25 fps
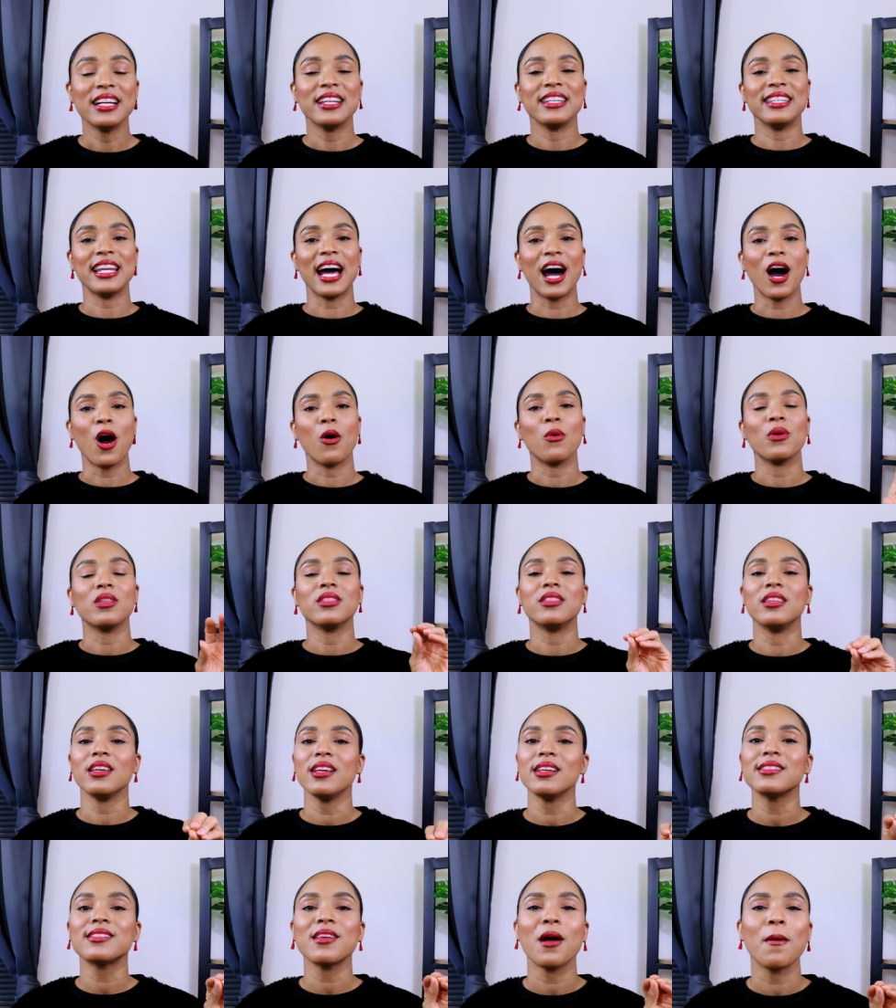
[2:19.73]
Now,
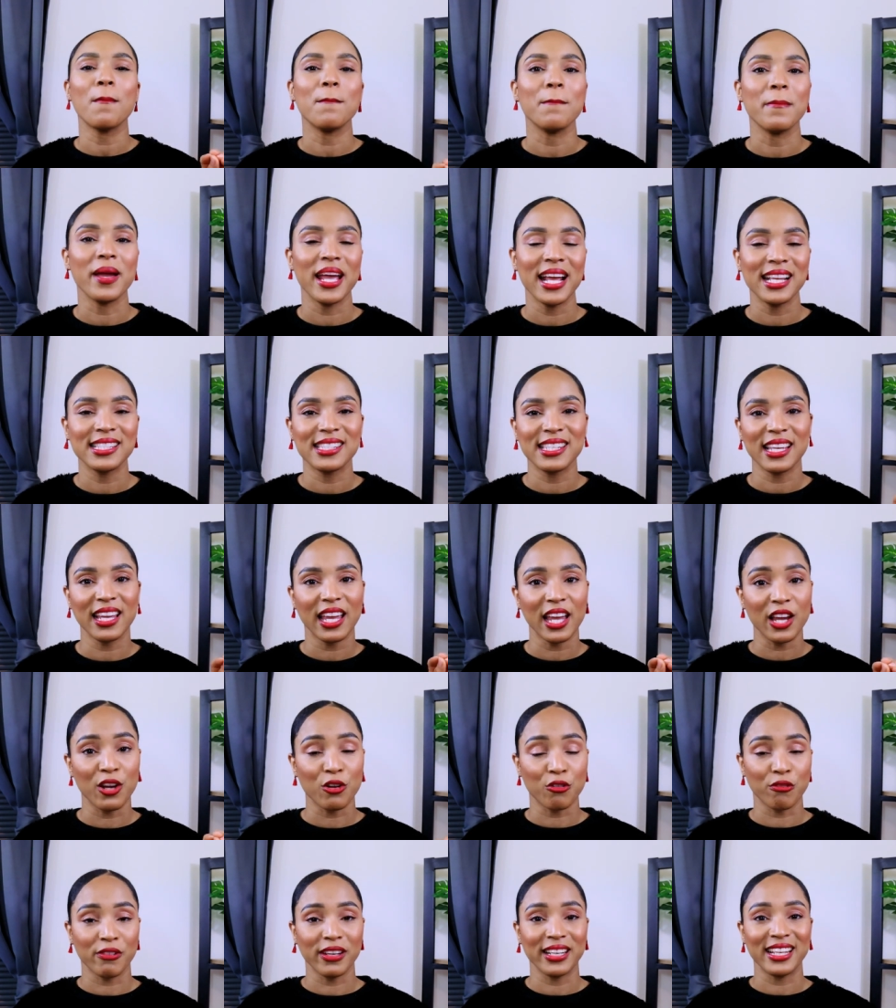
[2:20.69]
these amazing
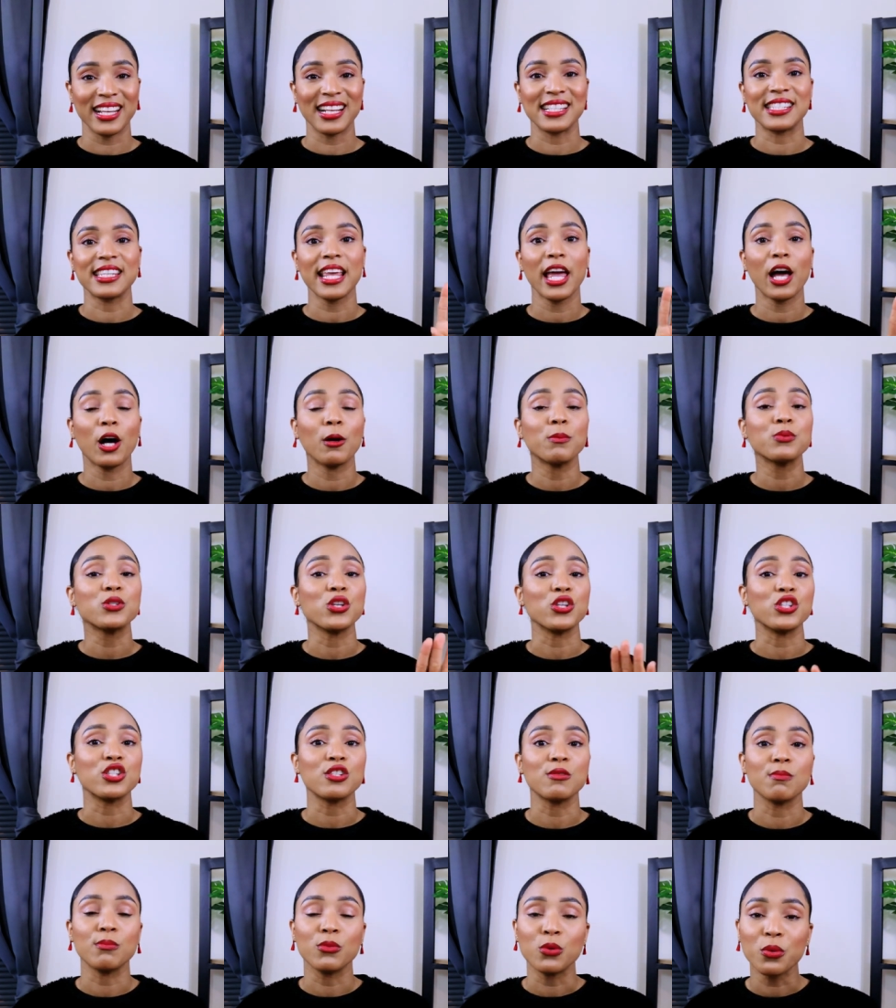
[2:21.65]
ingredients help to
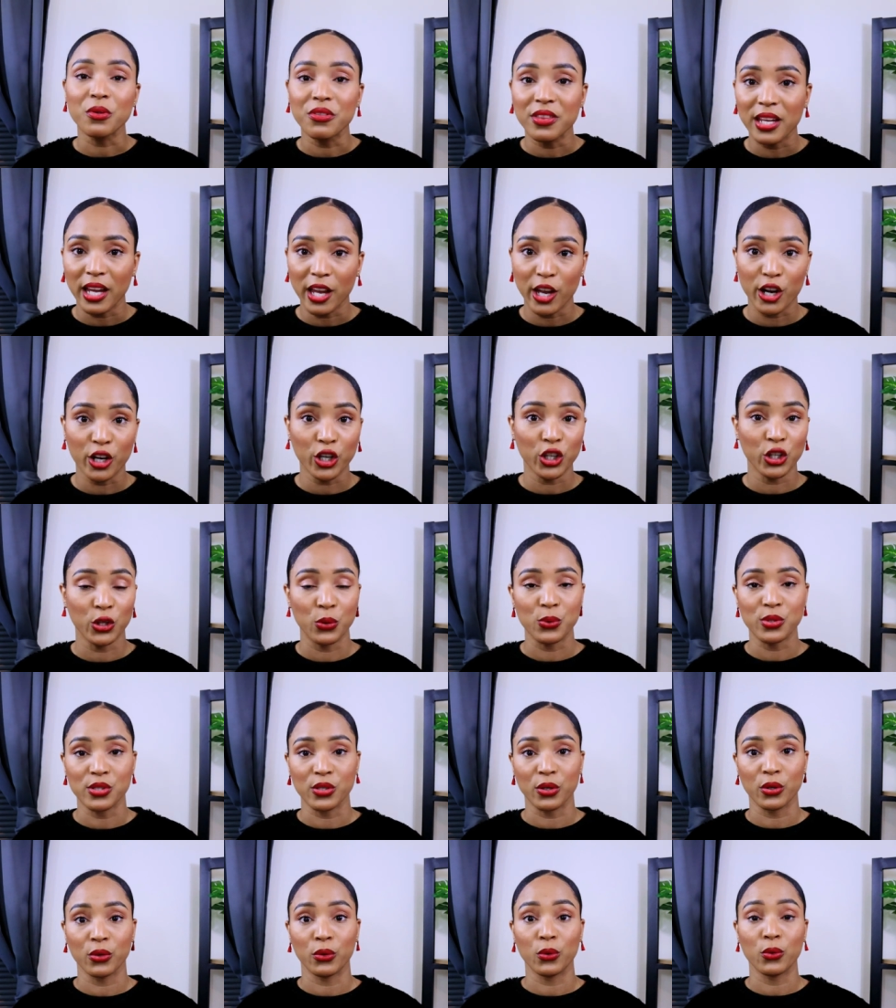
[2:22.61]
smooth the hair
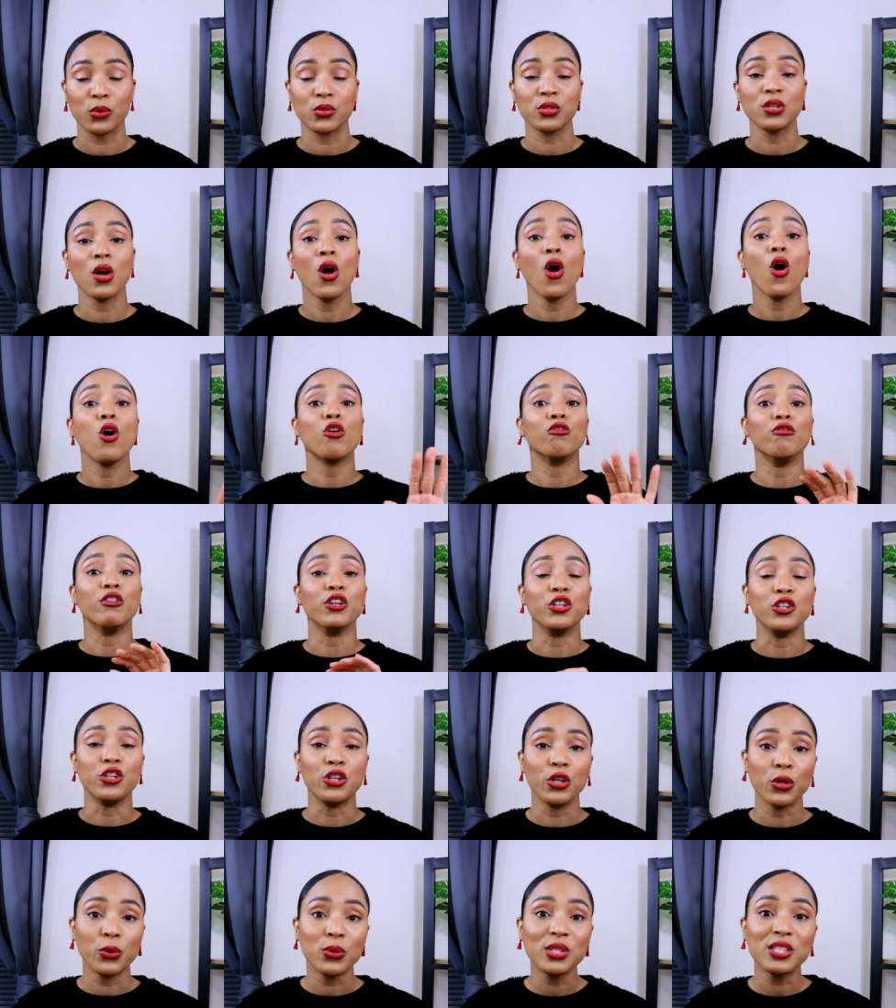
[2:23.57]
cuticles,
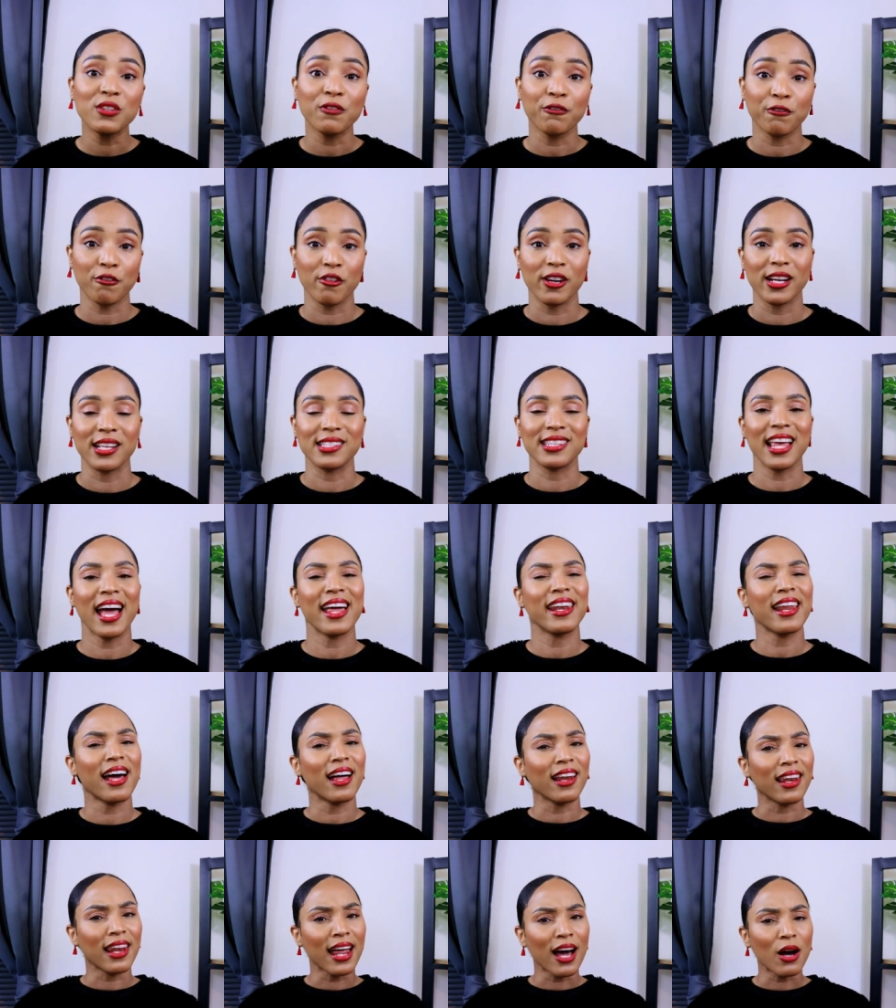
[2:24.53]
reduce frizz,
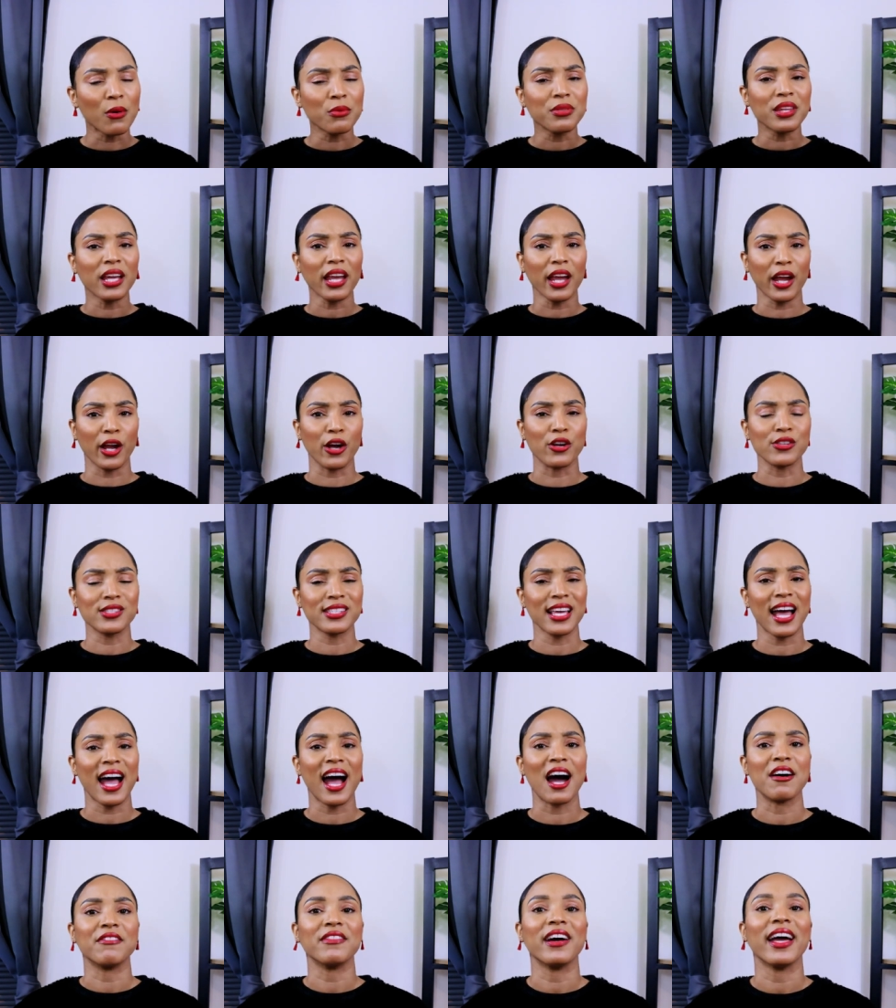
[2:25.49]
and allow the hair to
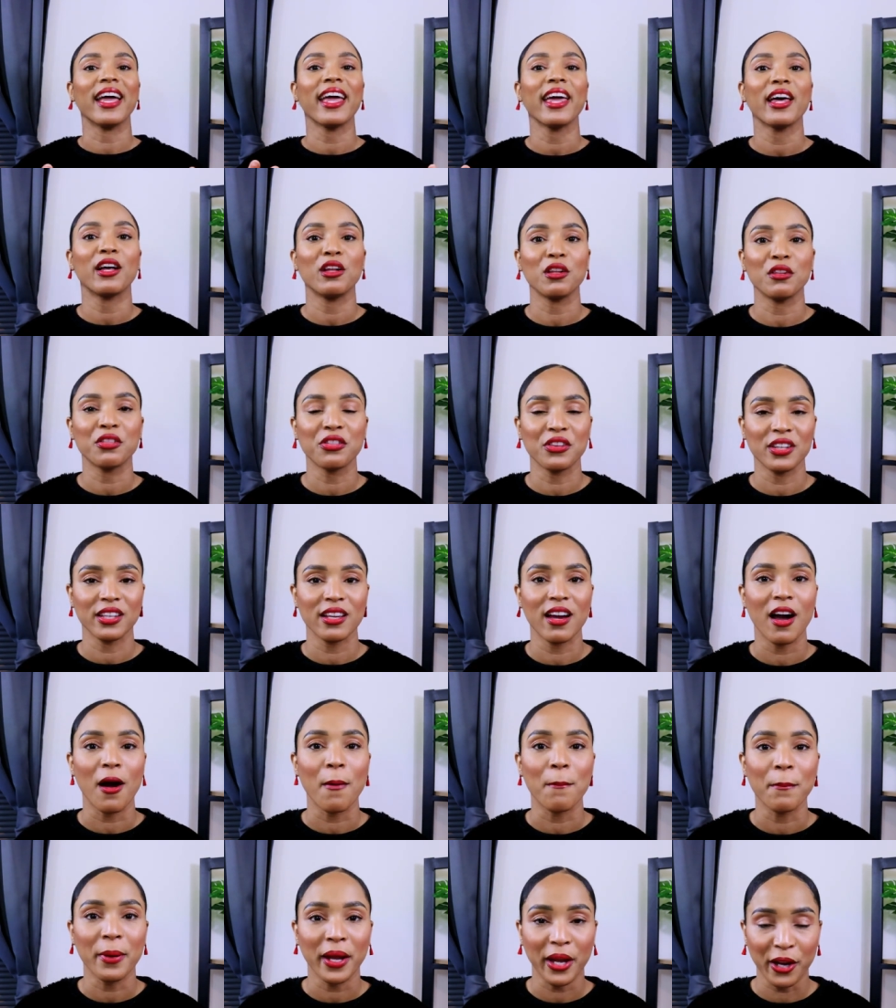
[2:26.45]
have a healthier
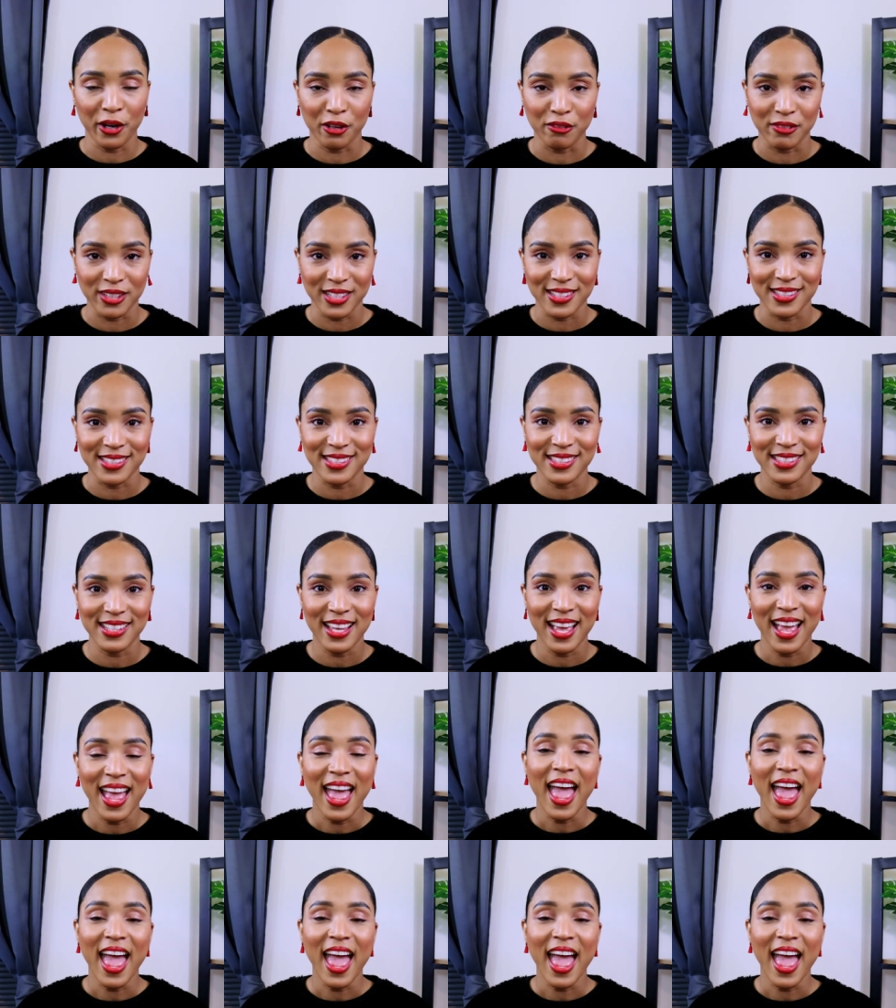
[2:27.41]
appearance.